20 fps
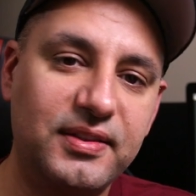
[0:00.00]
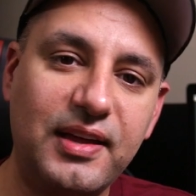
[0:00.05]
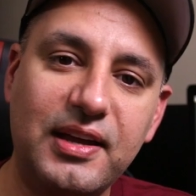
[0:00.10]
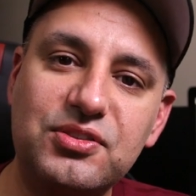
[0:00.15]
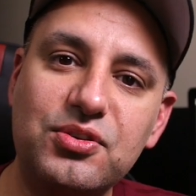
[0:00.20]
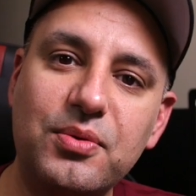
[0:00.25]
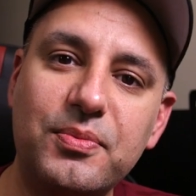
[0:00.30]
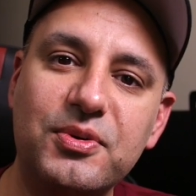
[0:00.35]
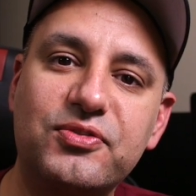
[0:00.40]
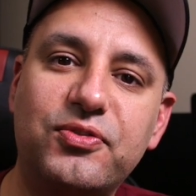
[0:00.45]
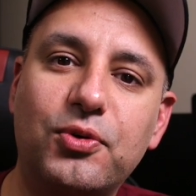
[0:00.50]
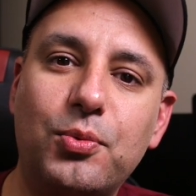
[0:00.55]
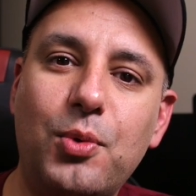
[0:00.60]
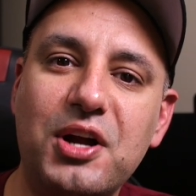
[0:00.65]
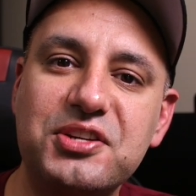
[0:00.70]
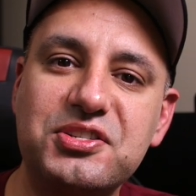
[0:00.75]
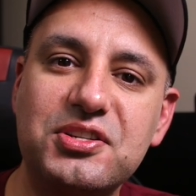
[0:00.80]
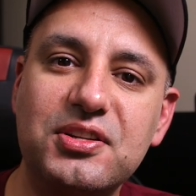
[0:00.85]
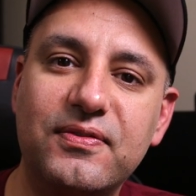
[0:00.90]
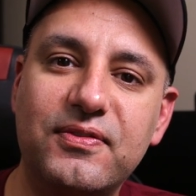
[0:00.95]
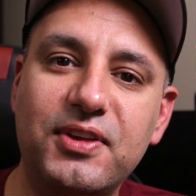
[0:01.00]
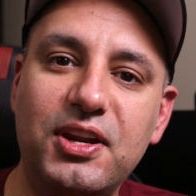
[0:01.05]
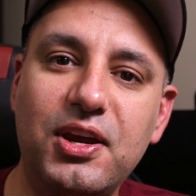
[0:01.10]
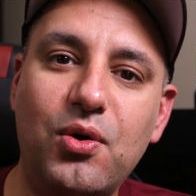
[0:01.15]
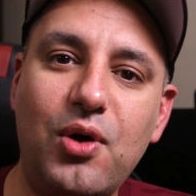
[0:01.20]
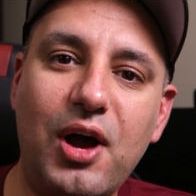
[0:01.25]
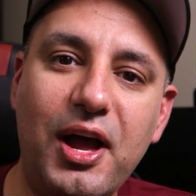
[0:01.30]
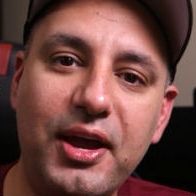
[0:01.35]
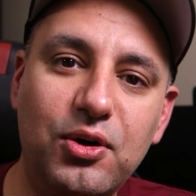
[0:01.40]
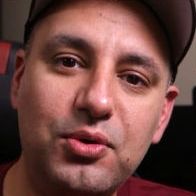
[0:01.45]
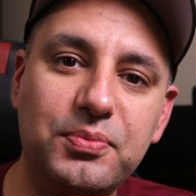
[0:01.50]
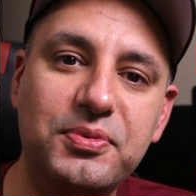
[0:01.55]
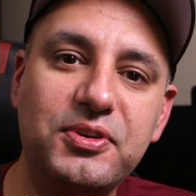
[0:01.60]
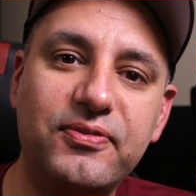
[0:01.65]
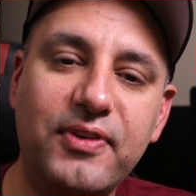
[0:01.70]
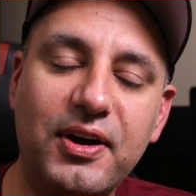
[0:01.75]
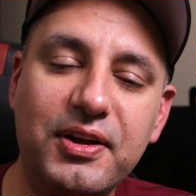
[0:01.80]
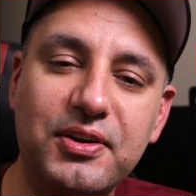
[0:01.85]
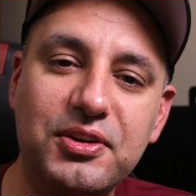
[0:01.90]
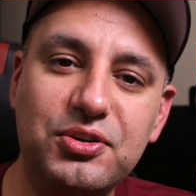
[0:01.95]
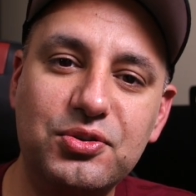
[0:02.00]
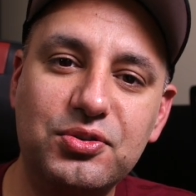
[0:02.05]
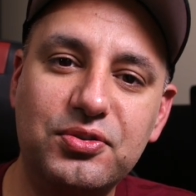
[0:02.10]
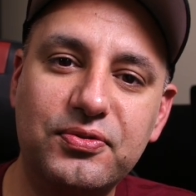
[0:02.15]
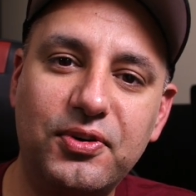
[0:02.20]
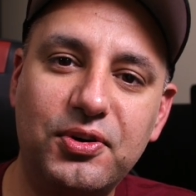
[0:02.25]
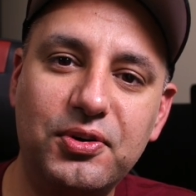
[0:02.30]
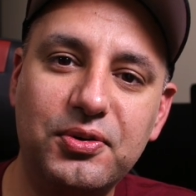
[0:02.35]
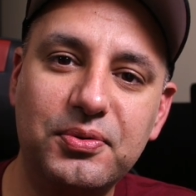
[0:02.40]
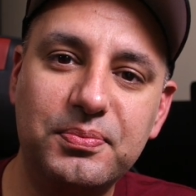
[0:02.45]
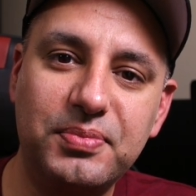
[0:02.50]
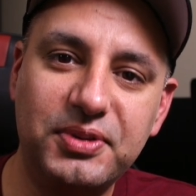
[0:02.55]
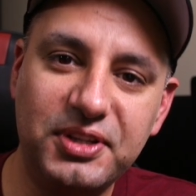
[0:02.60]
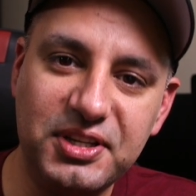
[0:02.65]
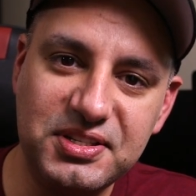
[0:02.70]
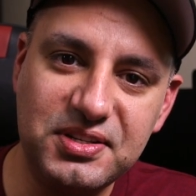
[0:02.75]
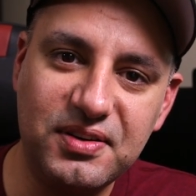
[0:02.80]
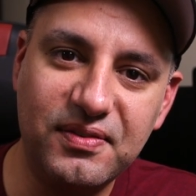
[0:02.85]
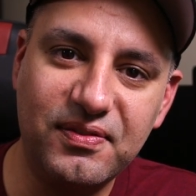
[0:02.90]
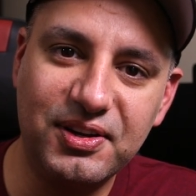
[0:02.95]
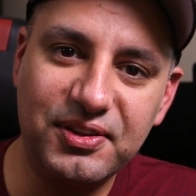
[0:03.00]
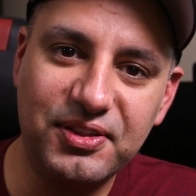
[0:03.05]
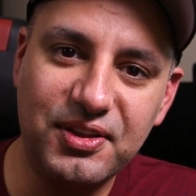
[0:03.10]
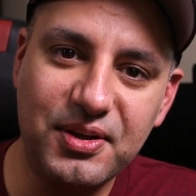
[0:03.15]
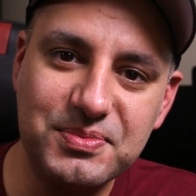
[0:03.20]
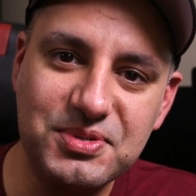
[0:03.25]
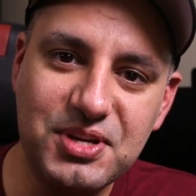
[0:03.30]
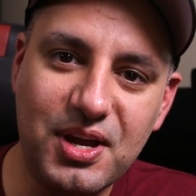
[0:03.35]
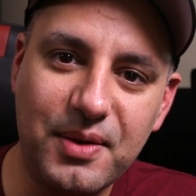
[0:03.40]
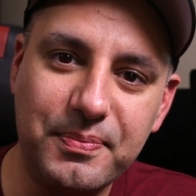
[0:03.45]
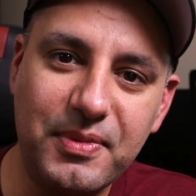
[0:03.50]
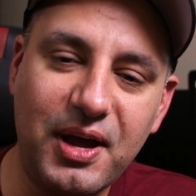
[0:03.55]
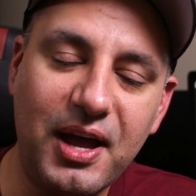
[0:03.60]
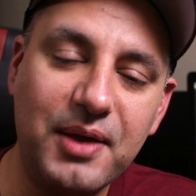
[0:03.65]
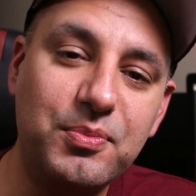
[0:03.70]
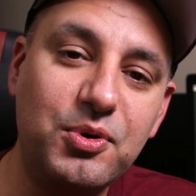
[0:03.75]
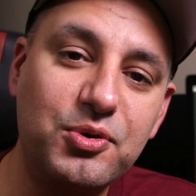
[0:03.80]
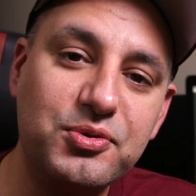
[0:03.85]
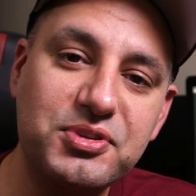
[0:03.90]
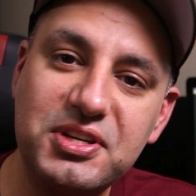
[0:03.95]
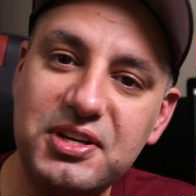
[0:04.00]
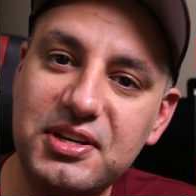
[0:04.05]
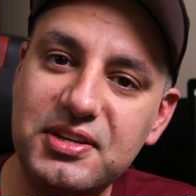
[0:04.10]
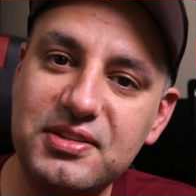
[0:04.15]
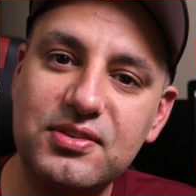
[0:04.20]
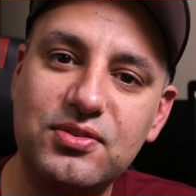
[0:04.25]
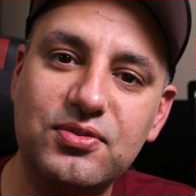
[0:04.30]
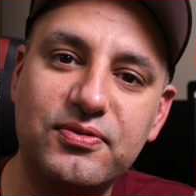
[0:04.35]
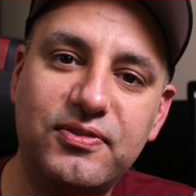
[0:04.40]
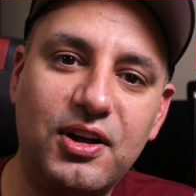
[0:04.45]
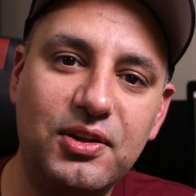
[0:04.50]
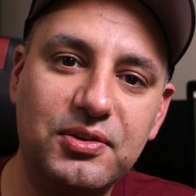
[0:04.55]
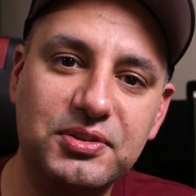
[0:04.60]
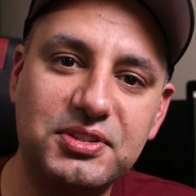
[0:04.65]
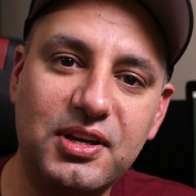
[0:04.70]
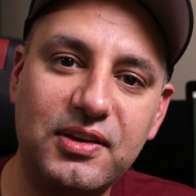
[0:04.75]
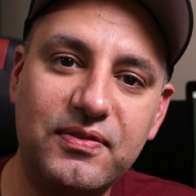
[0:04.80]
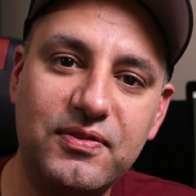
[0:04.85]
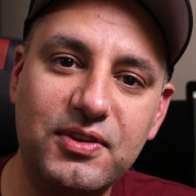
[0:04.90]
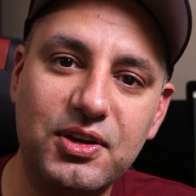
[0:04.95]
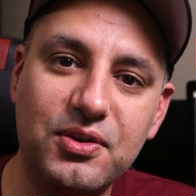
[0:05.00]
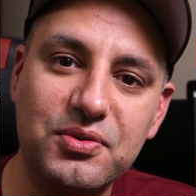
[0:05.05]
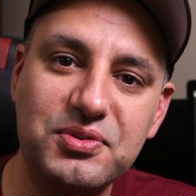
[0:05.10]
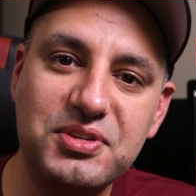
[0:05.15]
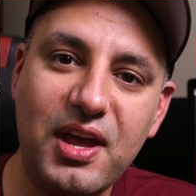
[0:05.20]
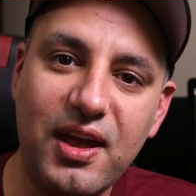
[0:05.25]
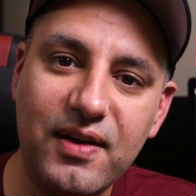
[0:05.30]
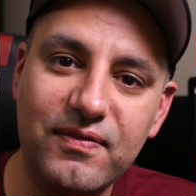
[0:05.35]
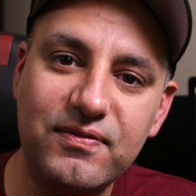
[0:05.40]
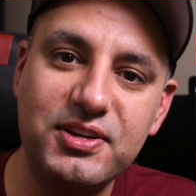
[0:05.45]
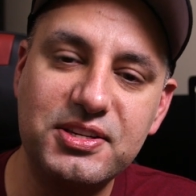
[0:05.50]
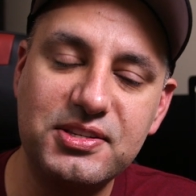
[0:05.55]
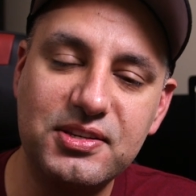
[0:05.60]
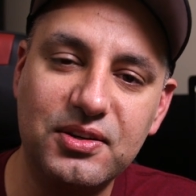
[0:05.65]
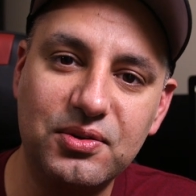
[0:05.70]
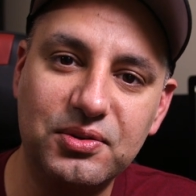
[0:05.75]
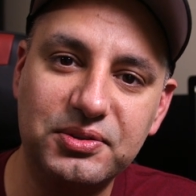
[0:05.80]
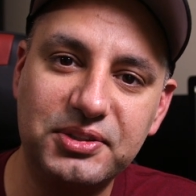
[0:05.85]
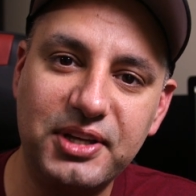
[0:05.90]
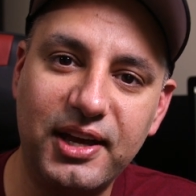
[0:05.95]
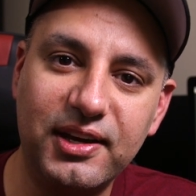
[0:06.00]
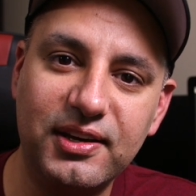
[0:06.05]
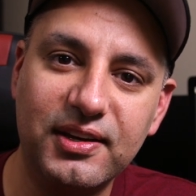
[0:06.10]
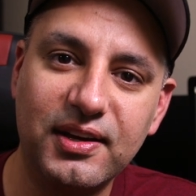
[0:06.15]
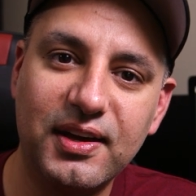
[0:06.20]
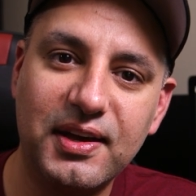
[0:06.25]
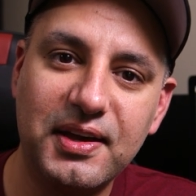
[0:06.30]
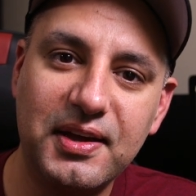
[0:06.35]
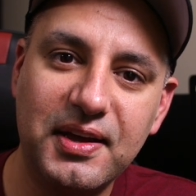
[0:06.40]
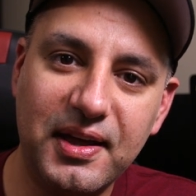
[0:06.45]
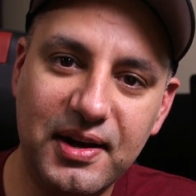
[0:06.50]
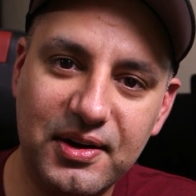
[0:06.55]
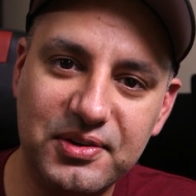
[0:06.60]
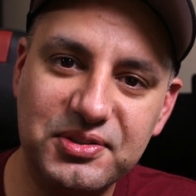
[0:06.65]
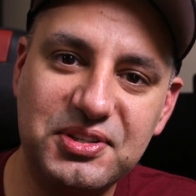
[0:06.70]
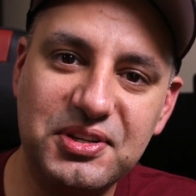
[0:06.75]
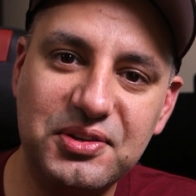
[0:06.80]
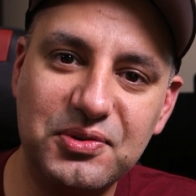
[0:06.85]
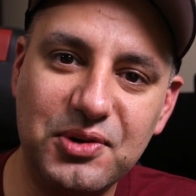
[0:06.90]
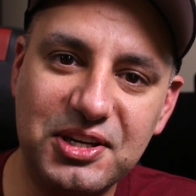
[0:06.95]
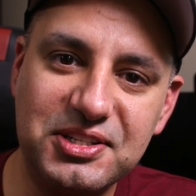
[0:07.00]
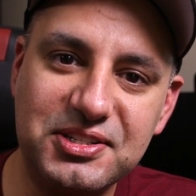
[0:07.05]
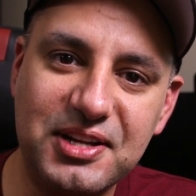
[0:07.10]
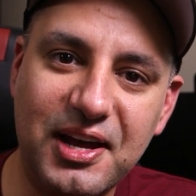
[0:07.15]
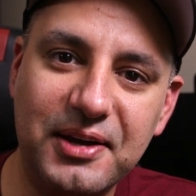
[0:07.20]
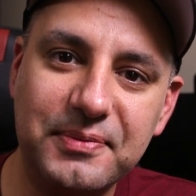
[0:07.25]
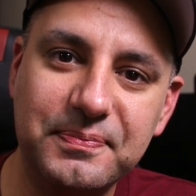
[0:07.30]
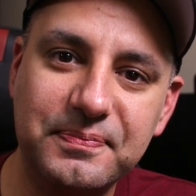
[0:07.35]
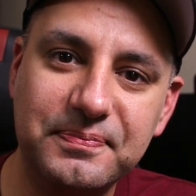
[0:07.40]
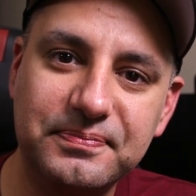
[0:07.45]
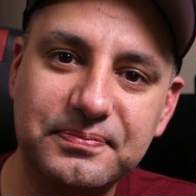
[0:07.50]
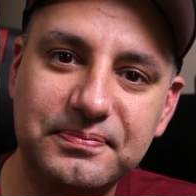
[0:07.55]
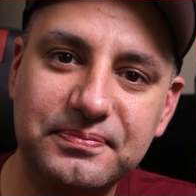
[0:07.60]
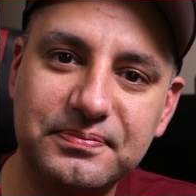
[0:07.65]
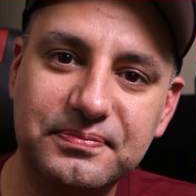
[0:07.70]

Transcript: Thanks so much for watching the video. I hope you found it useful. Please give it a thumbs up. I post easy to follow tech videos every single day and I'll see you next time.